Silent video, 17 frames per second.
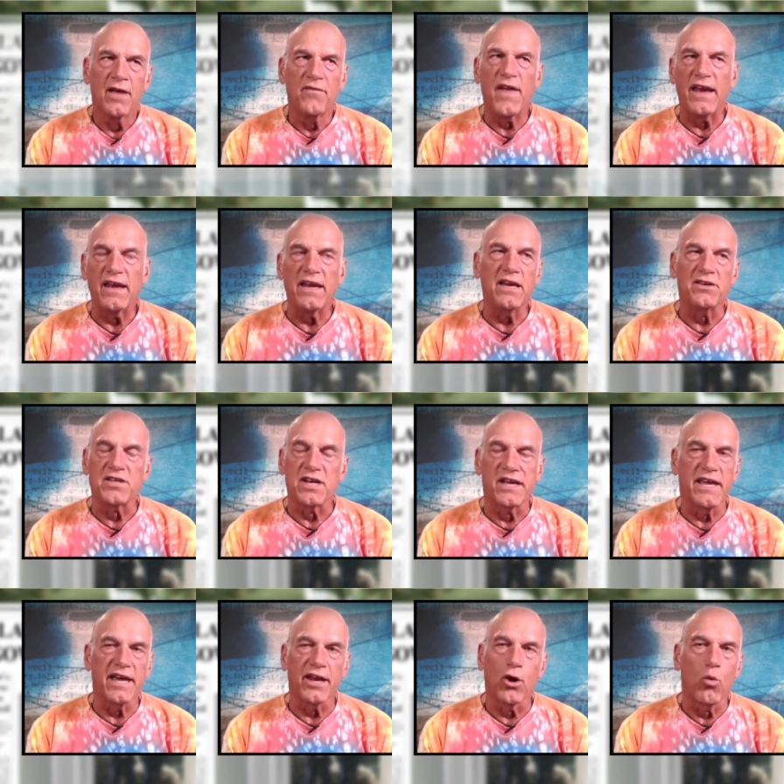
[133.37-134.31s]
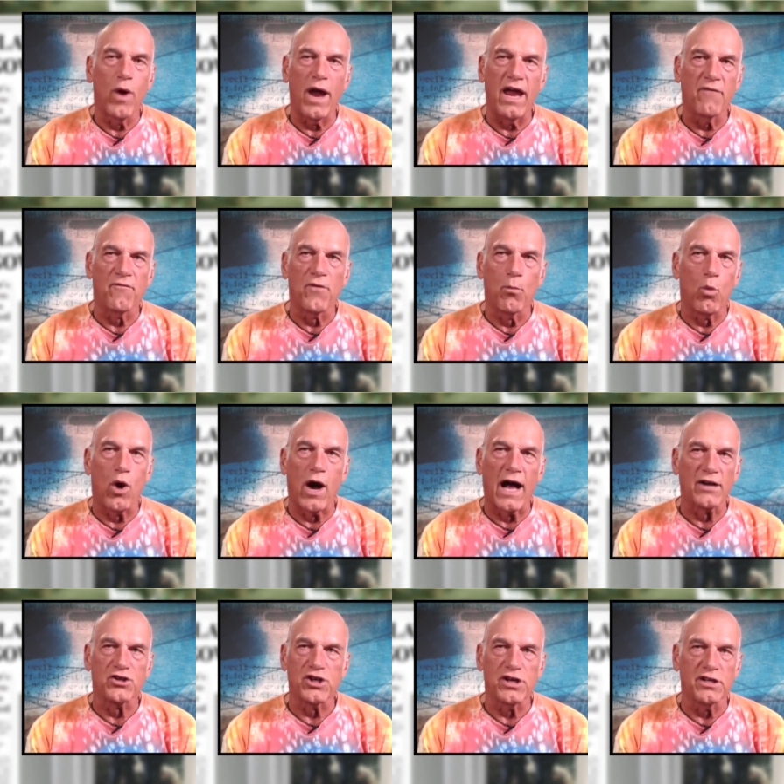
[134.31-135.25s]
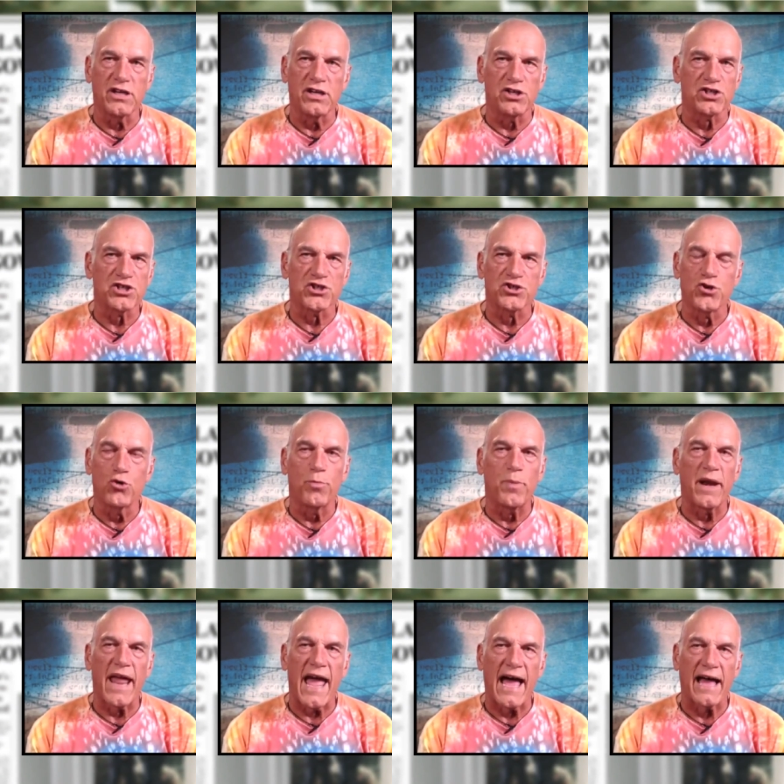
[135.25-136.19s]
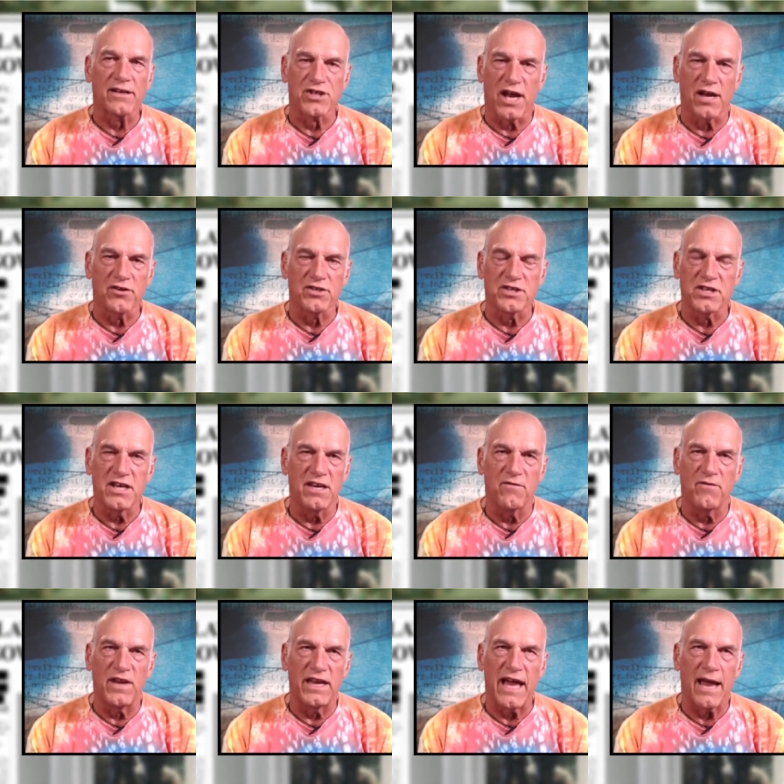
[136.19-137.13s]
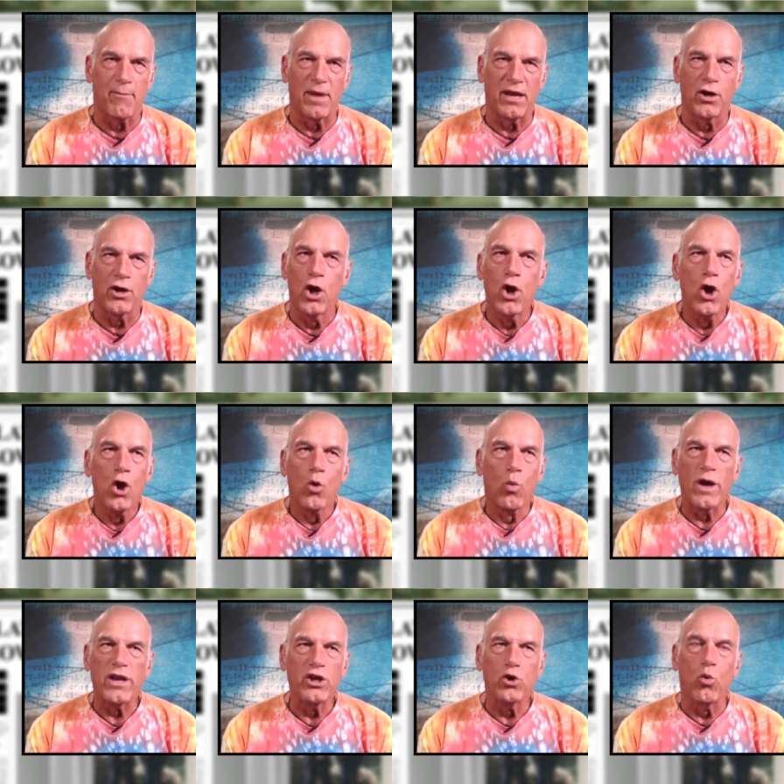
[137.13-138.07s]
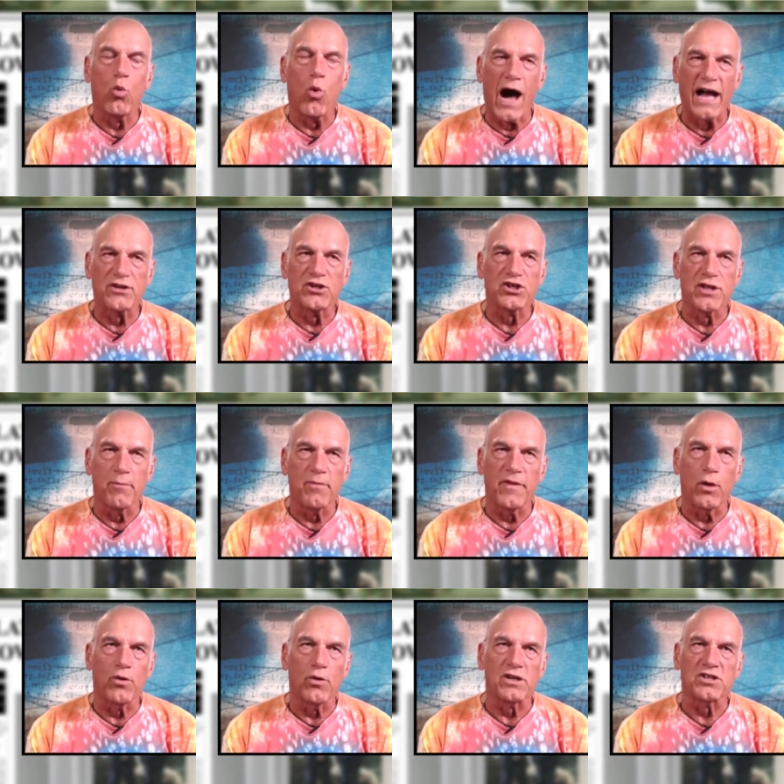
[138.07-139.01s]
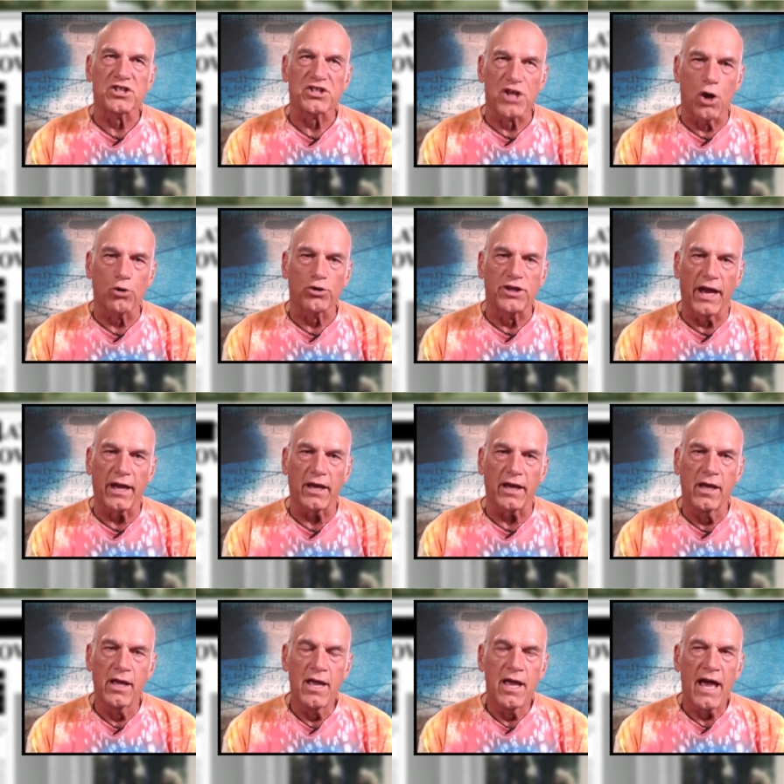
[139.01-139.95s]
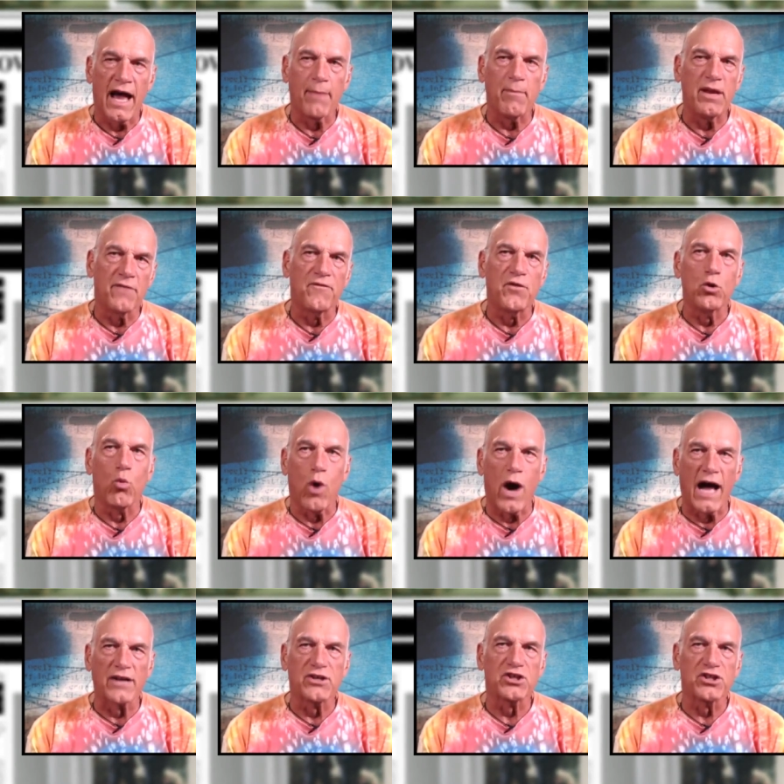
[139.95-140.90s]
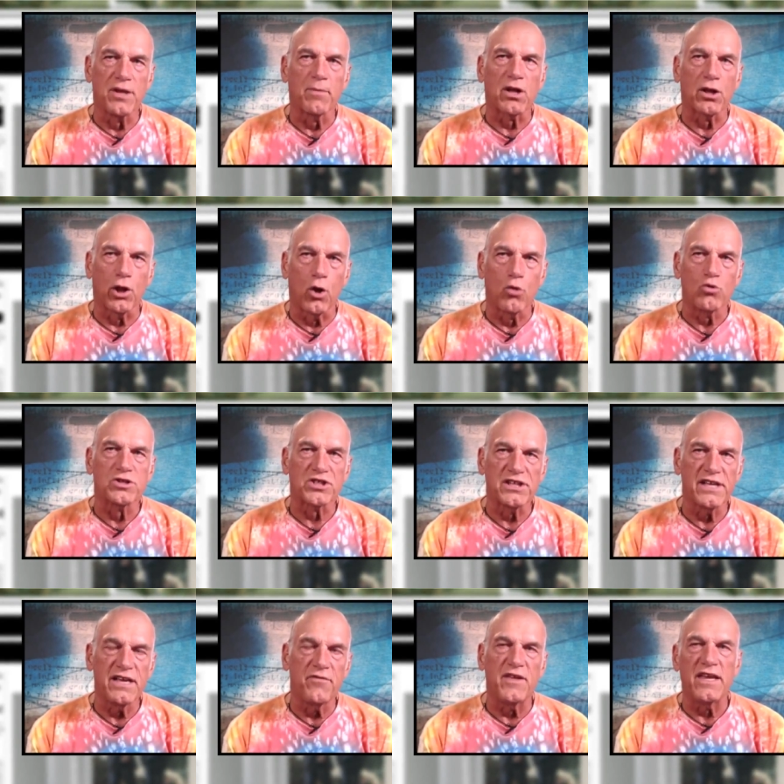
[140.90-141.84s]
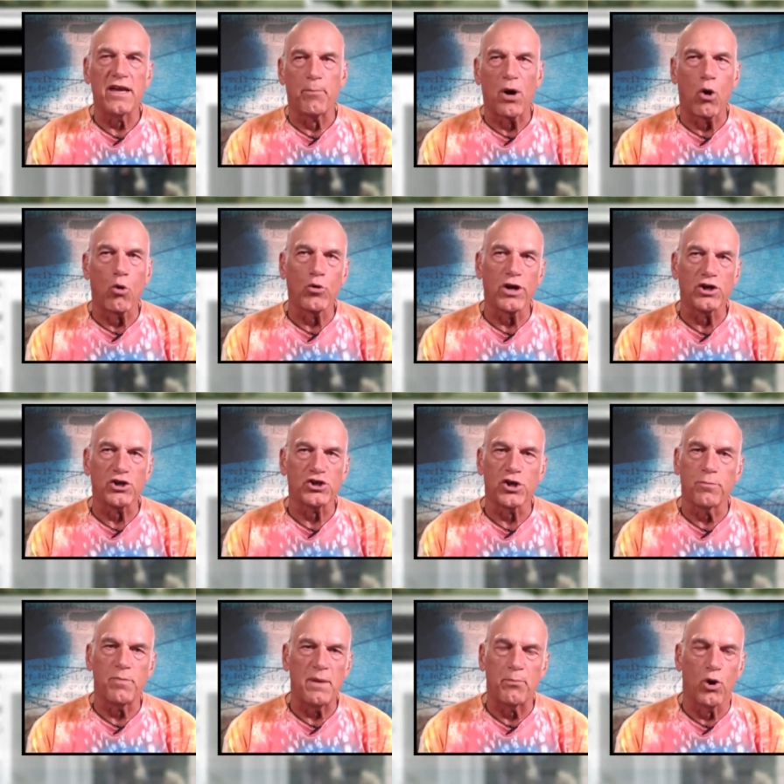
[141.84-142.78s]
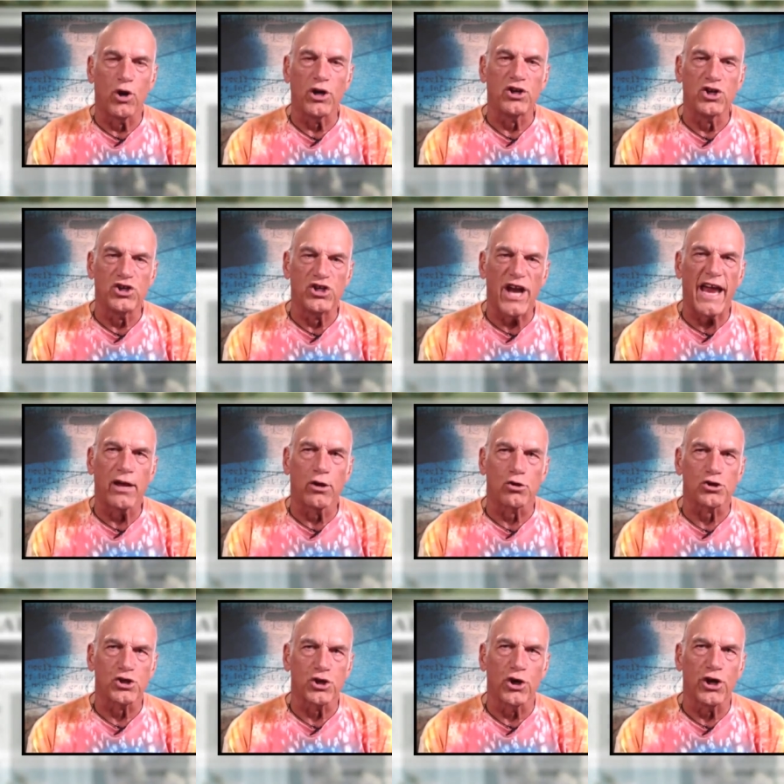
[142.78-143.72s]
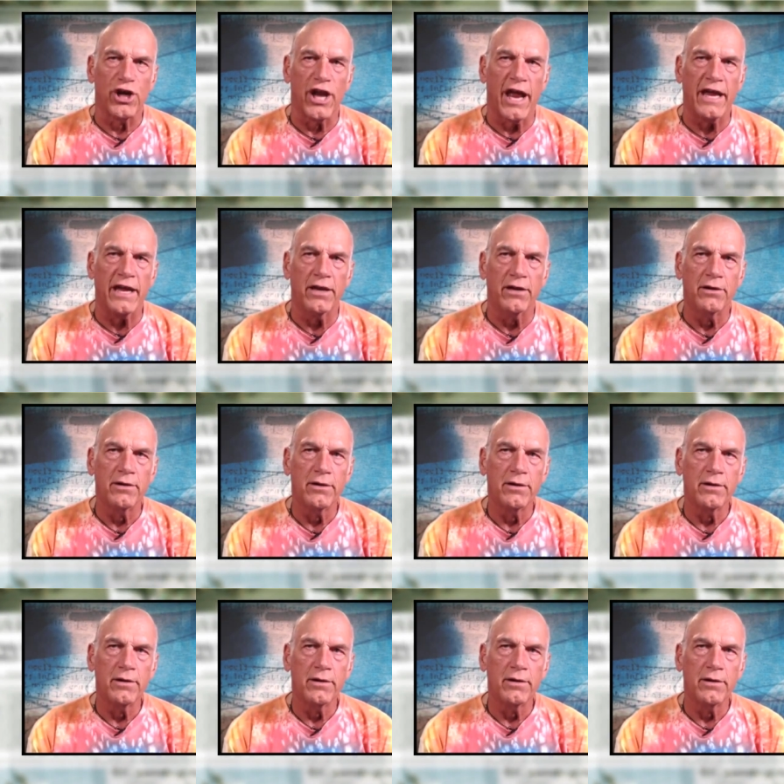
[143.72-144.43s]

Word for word: Mm-hmm. They need to get away from watching these stupid ads on T V. I mean, when you watch them, they're insulting. I mean, if you watch them closely, the opponent should be put in jail, shouldn't he?